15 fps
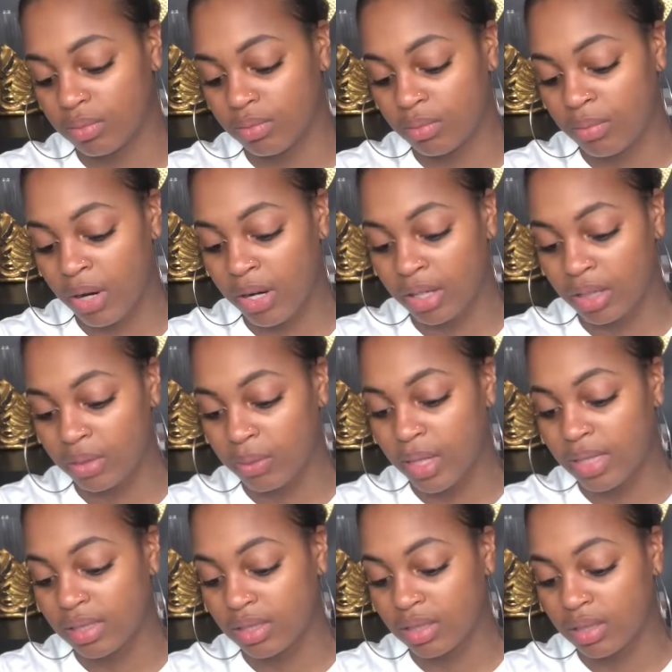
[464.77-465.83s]
marketing
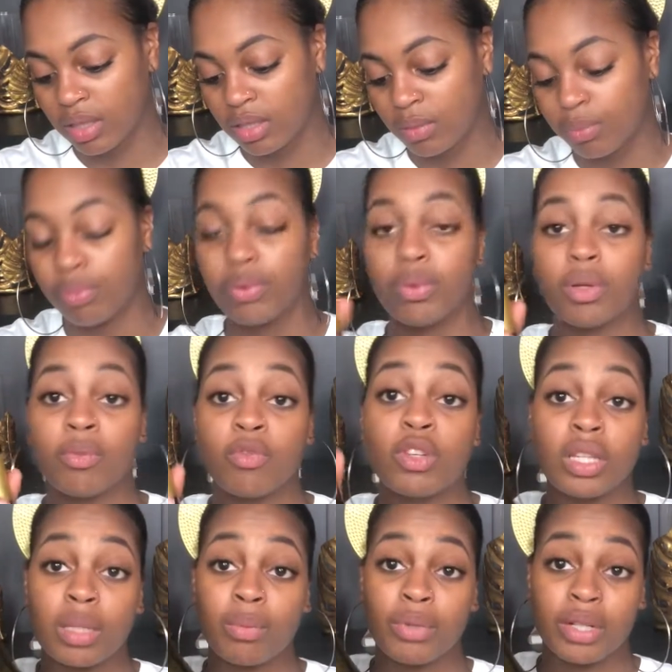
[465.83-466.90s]
wise, it's a
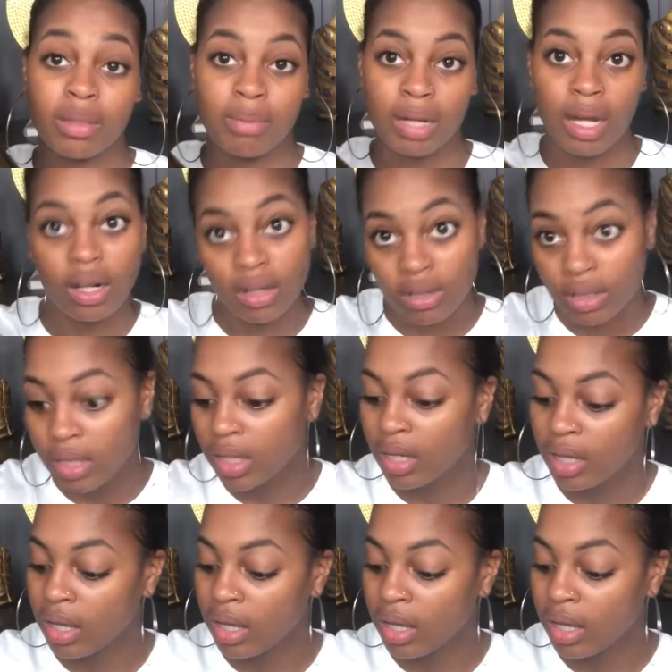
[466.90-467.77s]
really pretty bottle.